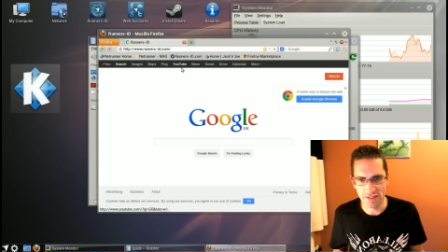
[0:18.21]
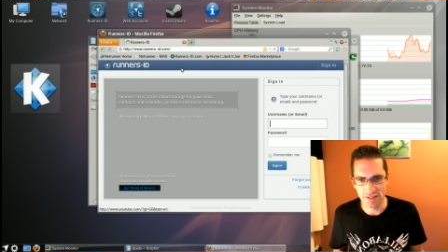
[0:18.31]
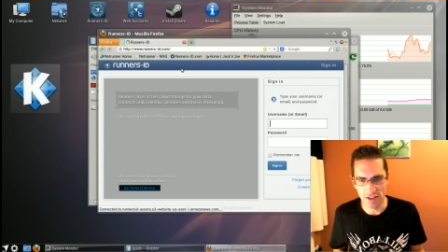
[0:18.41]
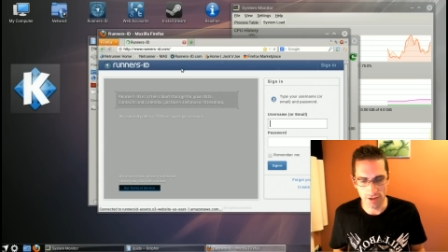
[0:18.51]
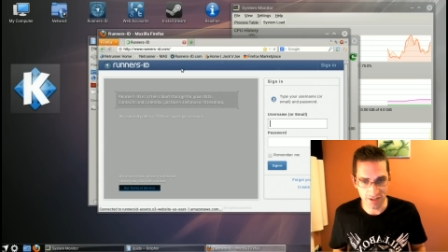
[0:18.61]

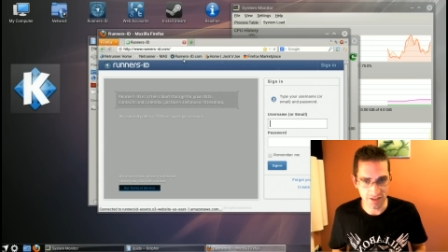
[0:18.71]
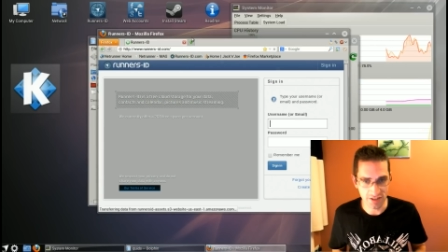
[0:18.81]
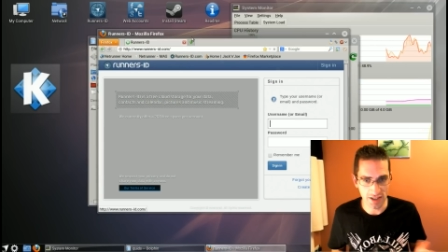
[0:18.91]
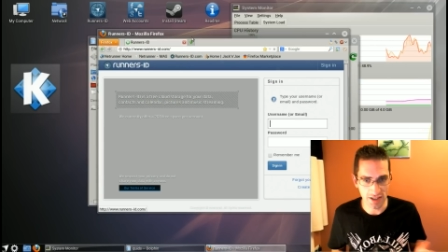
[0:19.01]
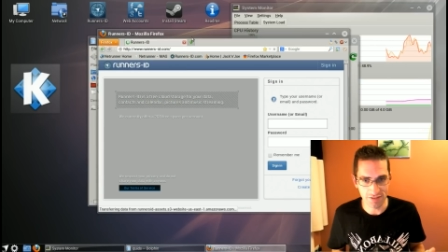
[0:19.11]
They've done a lot of
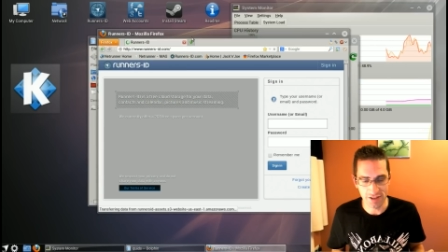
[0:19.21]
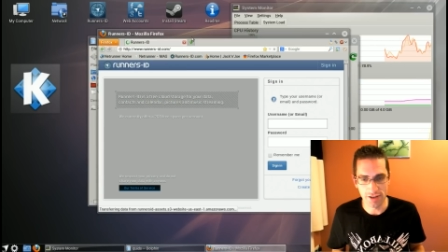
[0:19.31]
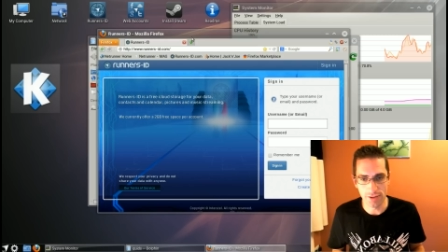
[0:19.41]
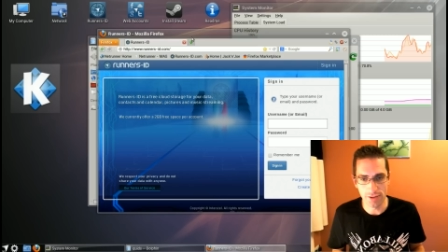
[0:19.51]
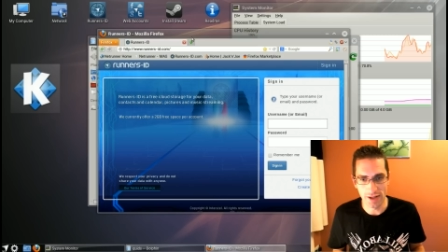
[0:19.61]
styling for
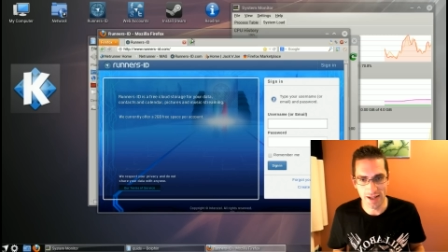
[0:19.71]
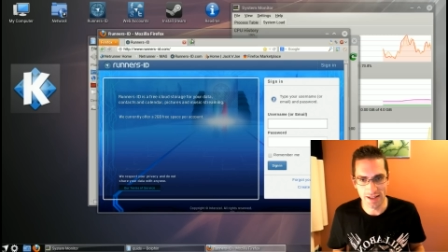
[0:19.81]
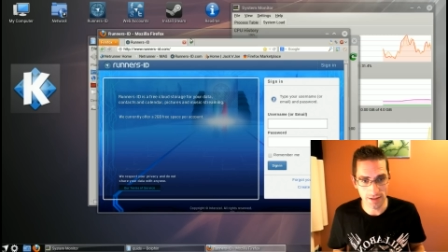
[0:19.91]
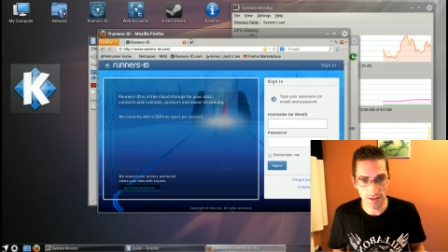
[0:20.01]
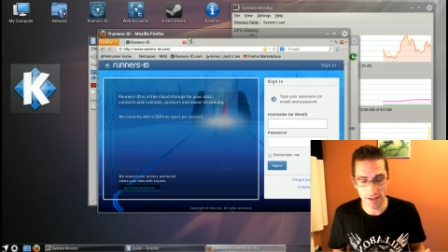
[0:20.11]
you
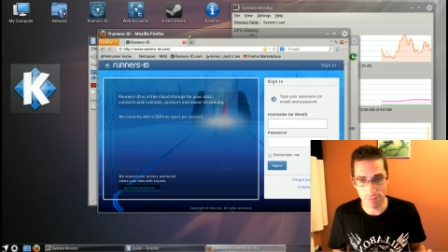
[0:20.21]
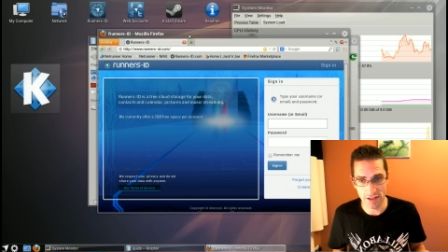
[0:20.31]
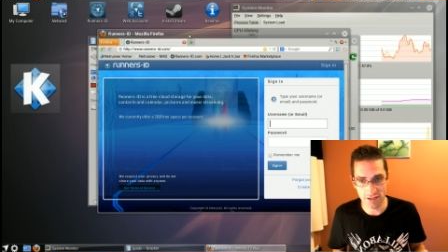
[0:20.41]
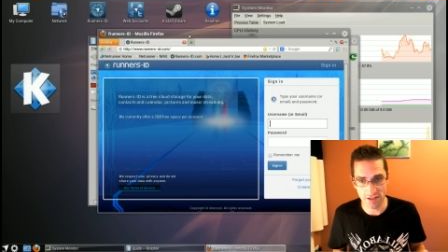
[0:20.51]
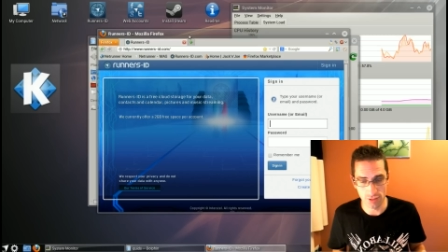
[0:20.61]
and, and they
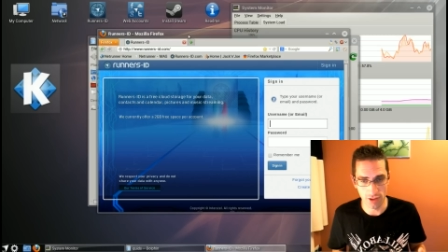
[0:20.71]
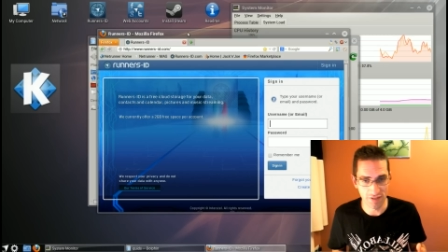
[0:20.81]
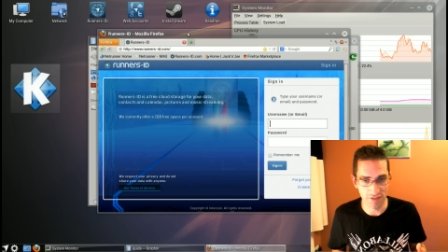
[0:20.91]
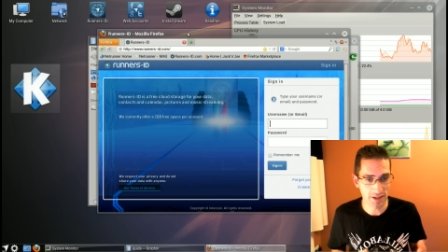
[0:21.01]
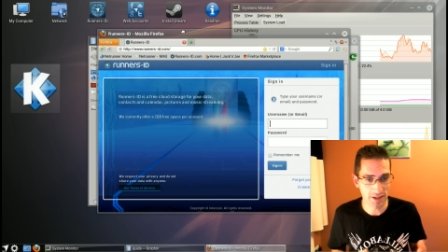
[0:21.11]
pre-installed a lot
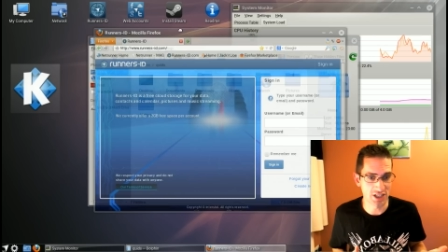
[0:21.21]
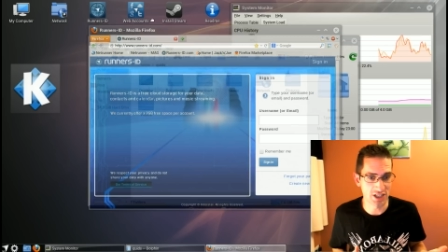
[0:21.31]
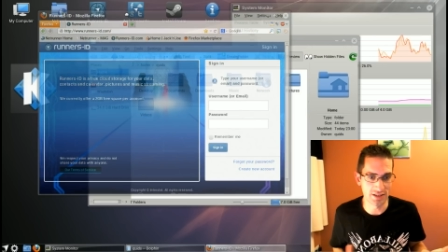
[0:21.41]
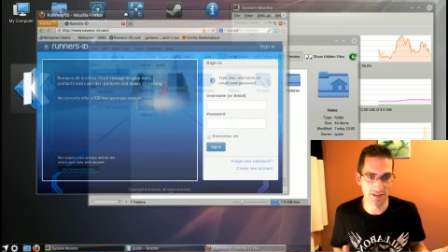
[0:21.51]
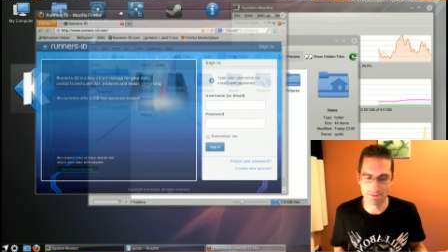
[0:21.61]
of
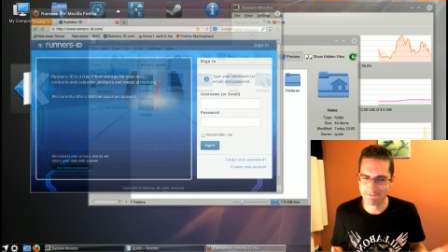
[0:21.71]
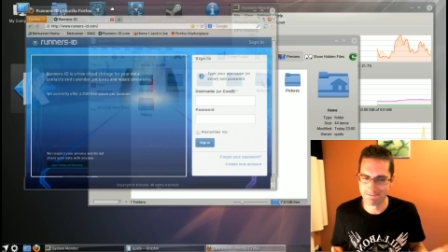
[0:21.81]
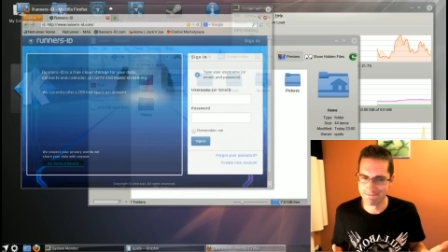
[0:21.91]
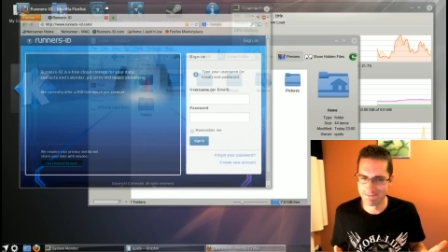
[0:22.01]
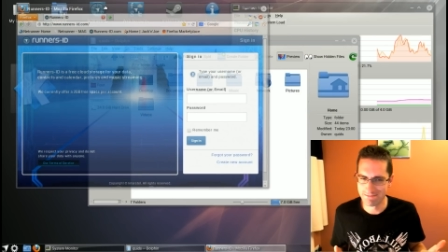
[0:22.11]
applications.
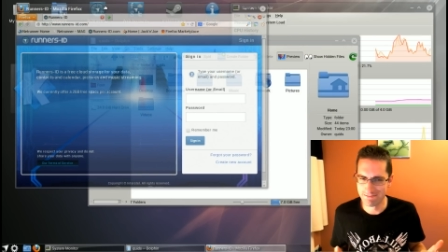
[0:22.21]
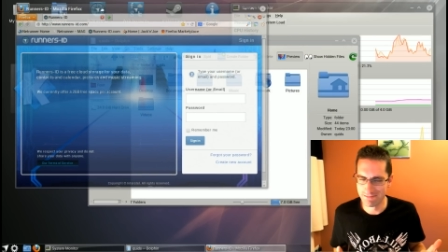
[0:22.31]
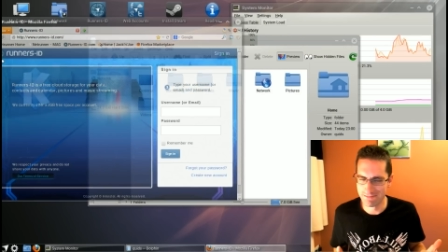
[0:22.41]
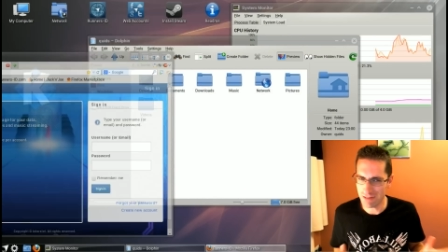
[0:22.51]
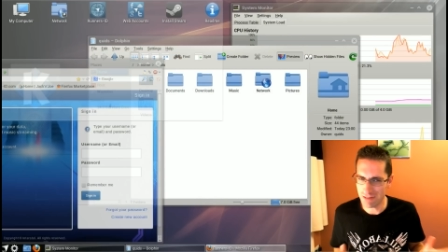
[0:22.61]

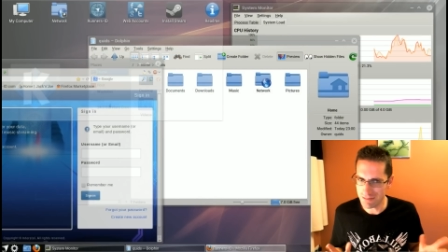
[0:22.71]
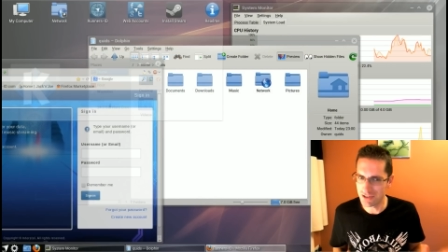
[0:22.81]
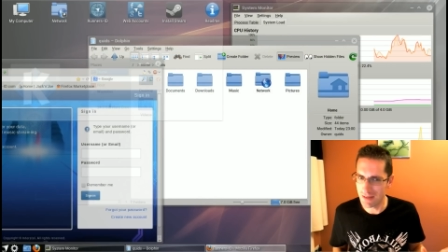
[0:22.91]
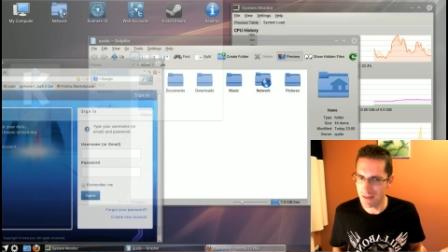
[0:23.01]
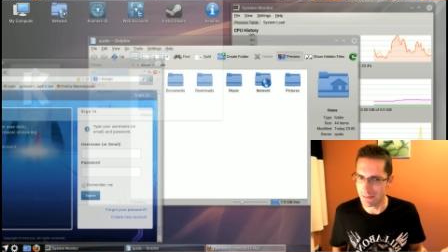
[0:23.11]
Perhaps
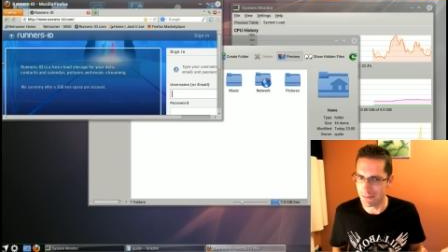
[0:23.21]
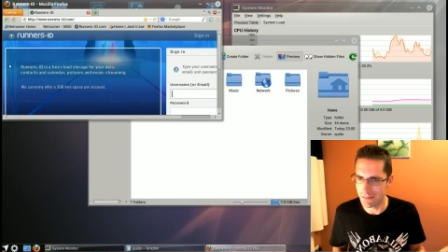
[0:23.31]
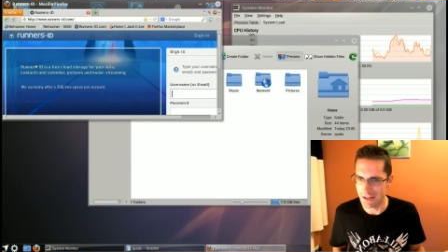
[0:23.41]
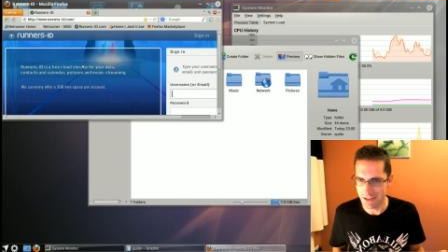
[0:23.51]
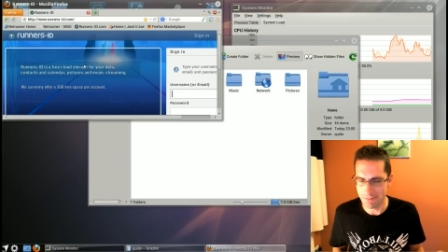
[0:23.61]
too many in my
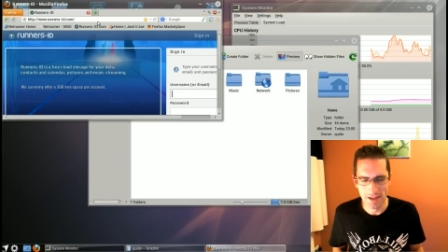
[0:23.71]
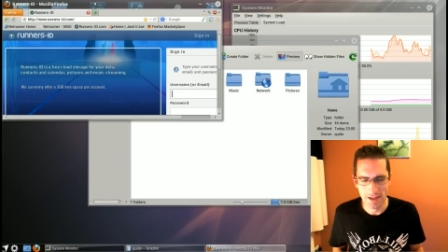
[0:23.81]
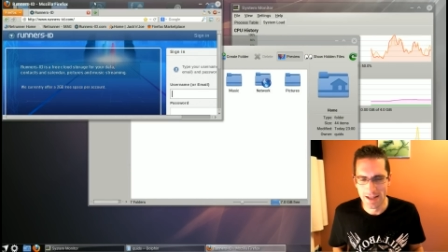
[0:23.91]
opinion.